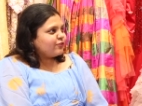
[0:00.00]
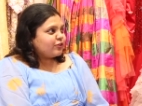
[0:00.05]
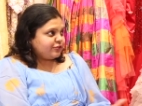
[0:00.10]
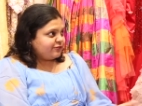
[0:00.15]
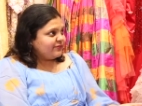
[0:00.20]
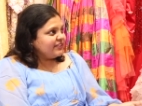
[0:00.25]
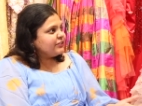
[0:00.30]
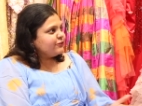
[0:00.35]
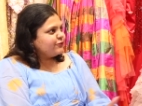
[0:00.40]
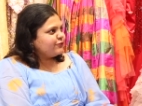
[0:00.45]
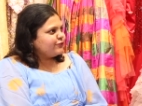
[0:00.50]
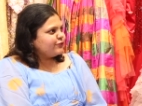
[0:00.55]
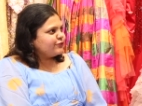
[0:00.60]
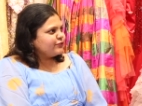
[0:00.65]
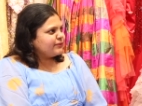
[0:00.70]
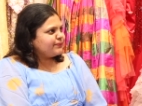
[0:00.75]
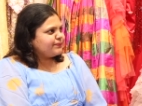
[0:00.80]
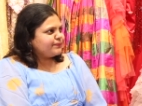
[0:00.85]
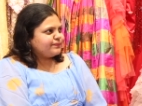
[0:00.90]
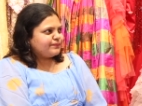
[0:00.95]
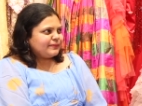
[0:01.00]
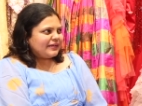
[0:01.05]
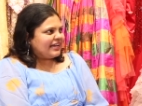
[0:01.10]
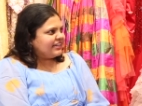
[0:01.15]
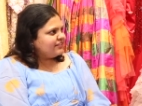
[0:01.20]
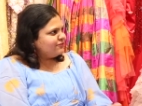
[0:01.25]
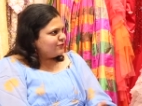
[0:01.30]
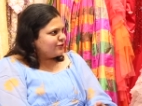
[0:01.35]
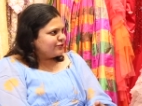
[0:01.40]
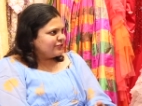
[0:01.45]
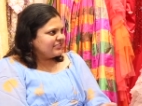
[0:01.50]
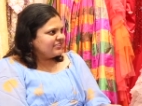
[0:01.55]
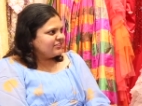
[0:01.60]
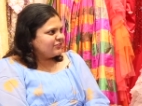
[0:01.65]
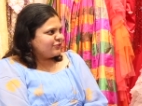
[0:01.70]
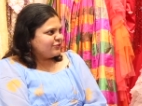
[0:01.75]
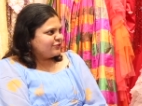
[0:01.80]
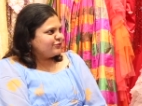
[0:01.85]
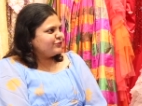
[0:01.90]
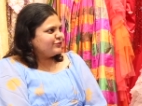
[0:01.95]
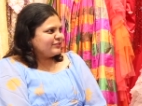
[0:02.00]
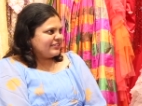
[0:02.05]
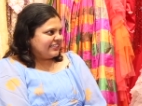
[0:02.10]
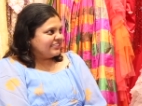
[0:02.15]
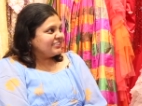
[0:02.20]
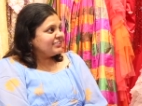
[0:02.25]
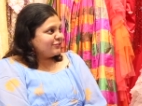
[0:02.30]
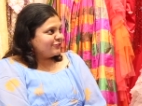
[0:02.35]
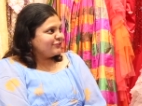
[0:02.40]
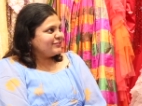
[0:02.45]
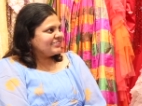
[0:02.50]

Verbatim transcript: what we know, the plan wasn't to get into